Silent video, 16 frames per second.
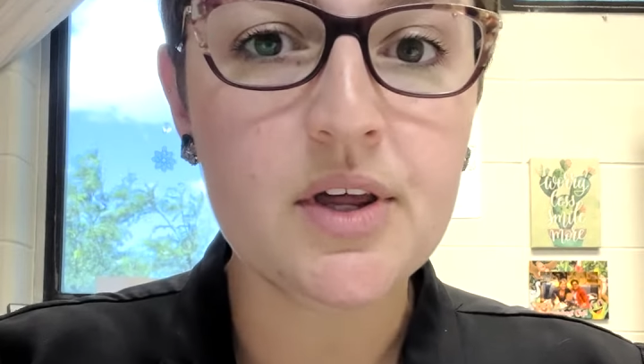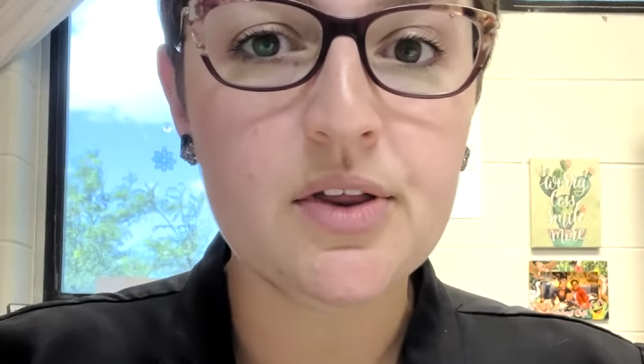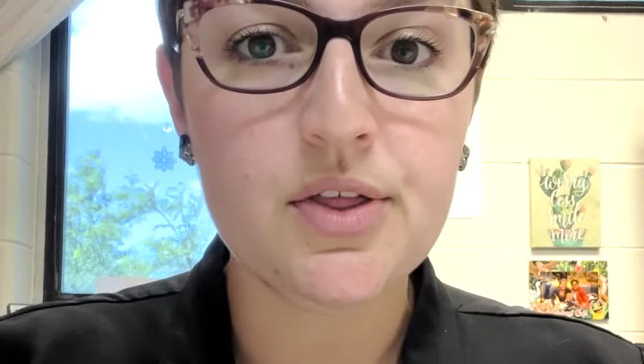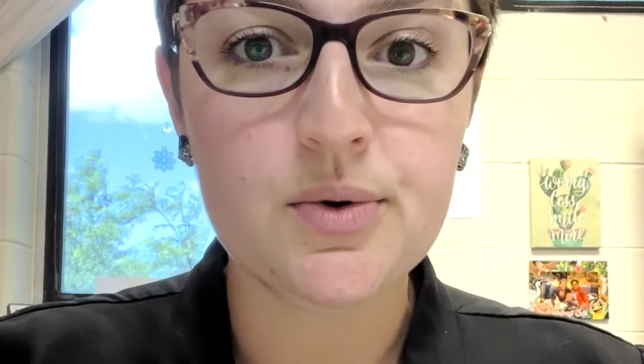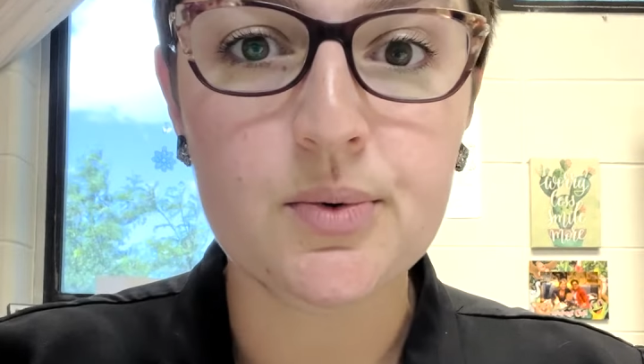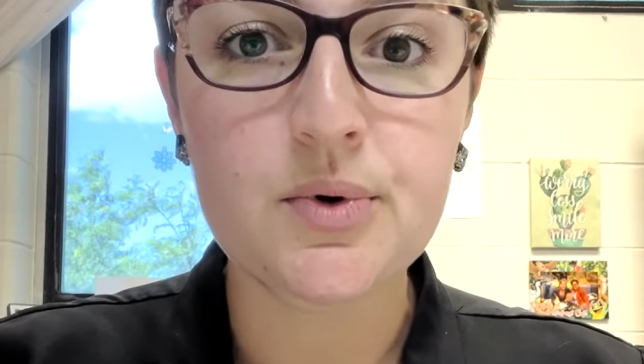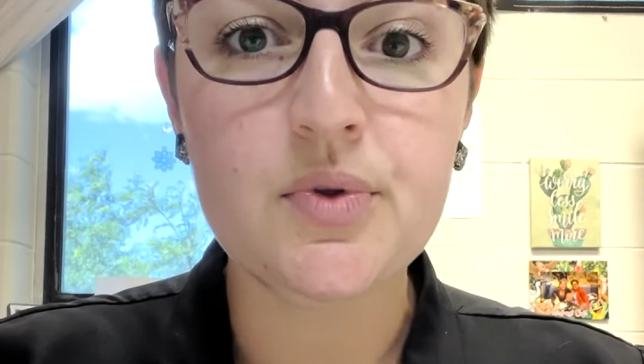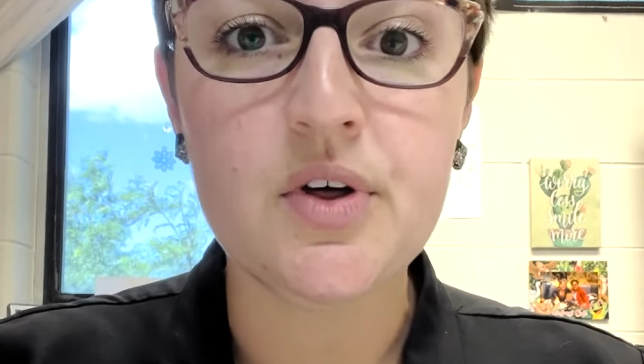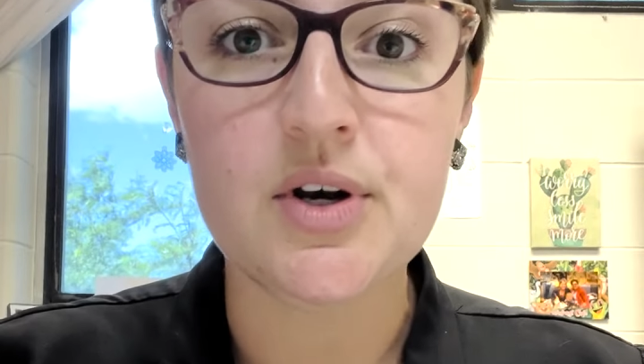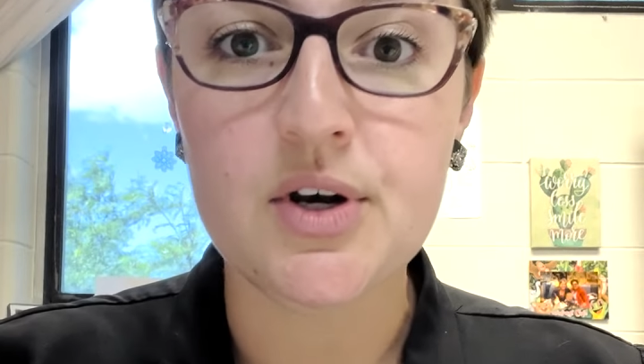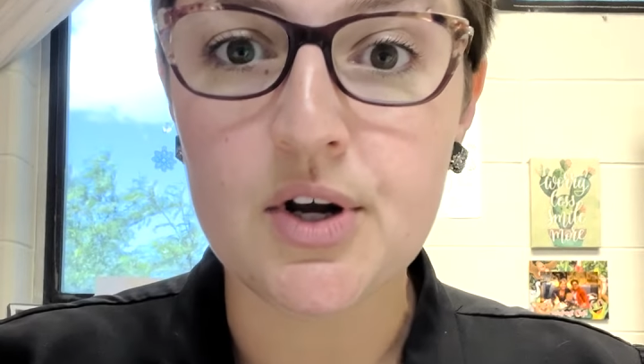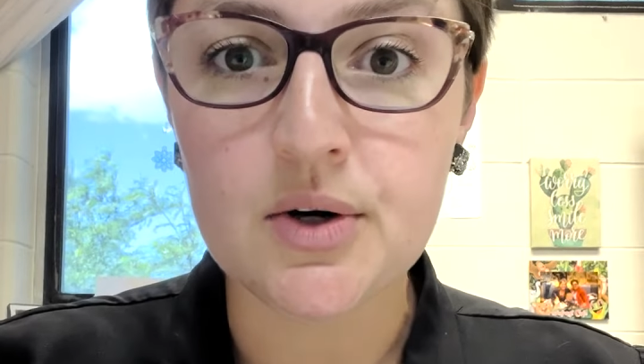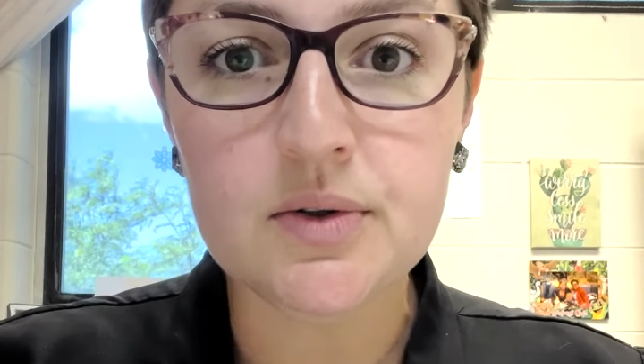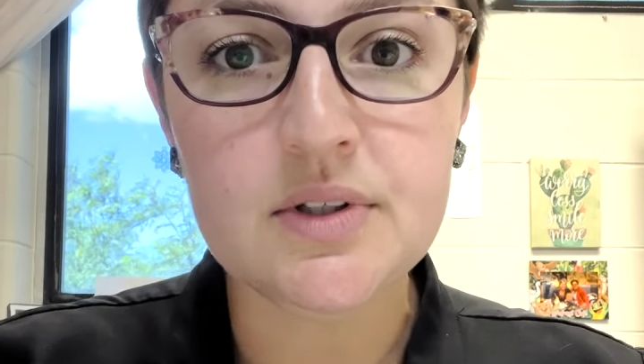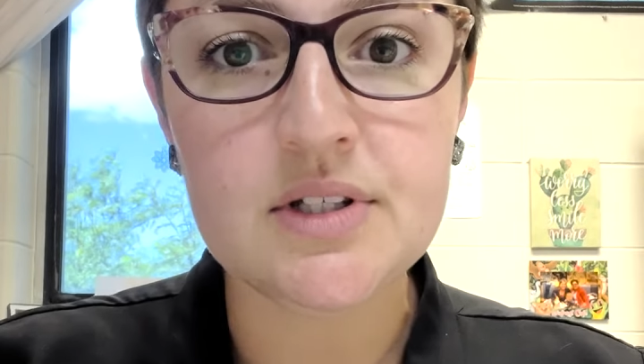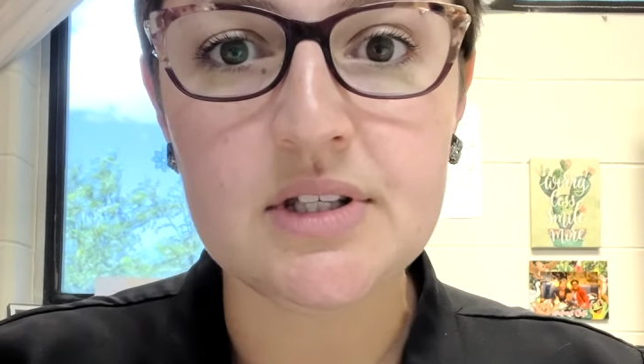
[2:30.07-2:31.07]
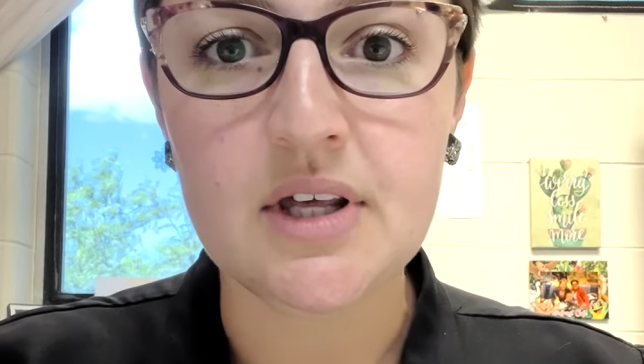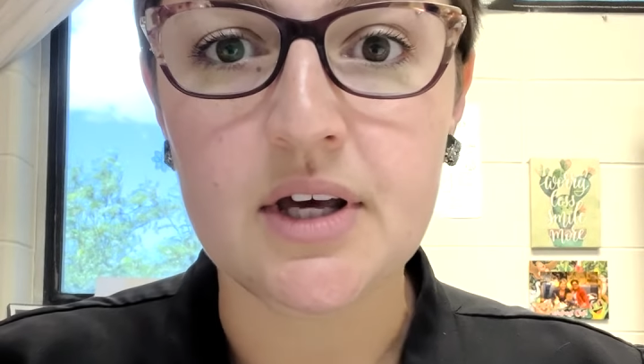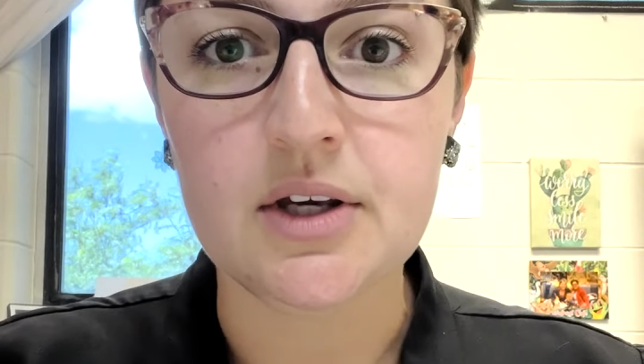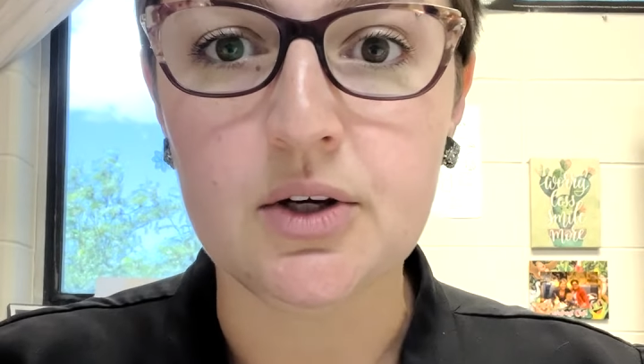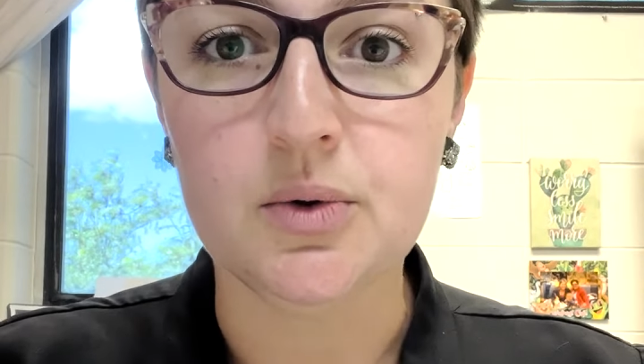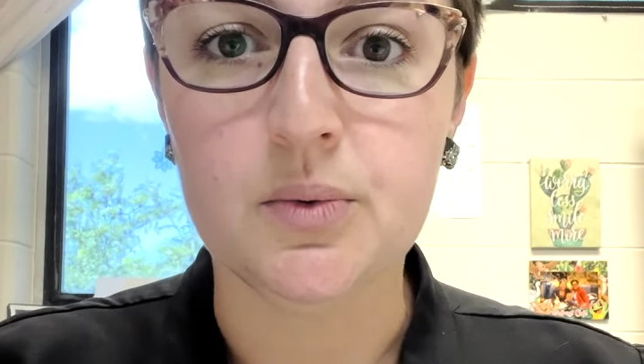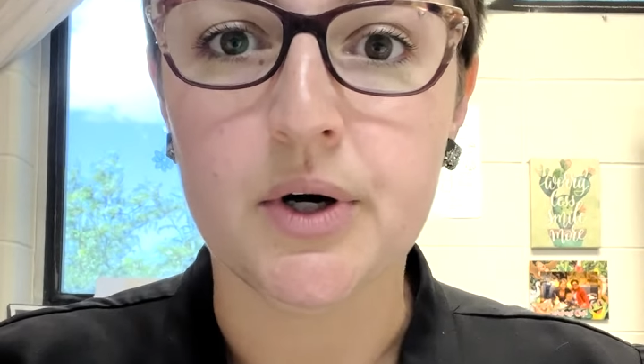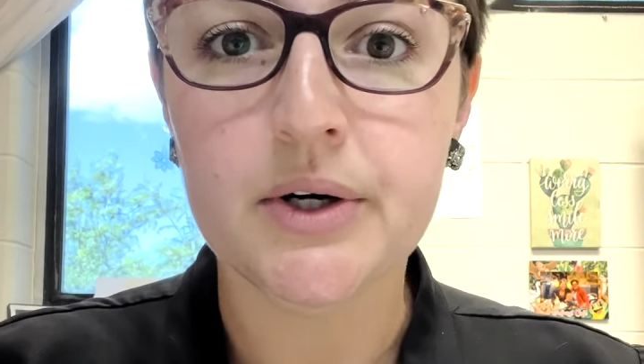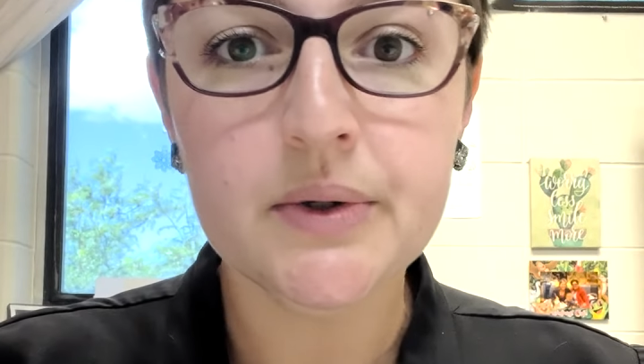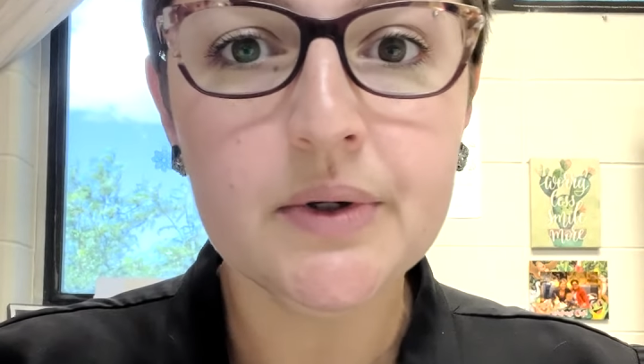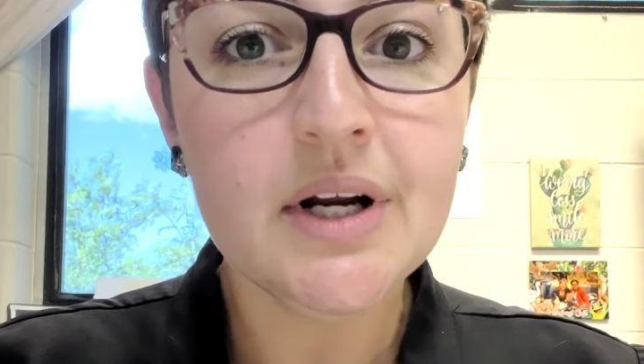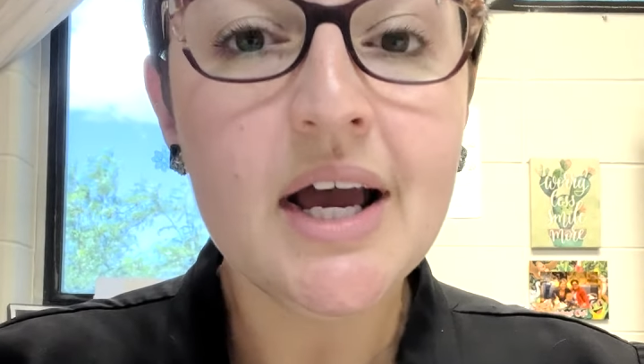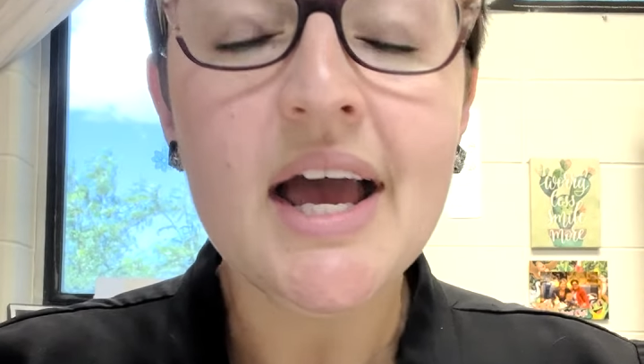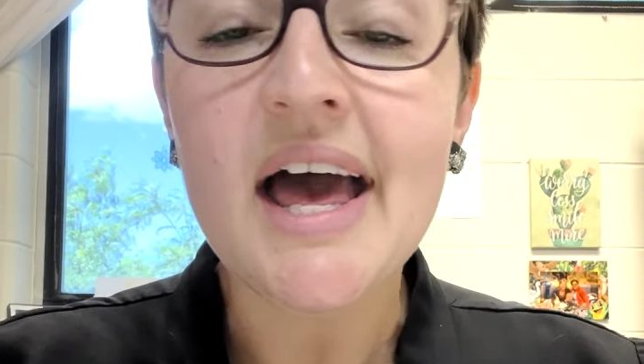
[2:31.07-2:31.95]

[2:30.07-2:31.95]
through the notes that you wrote,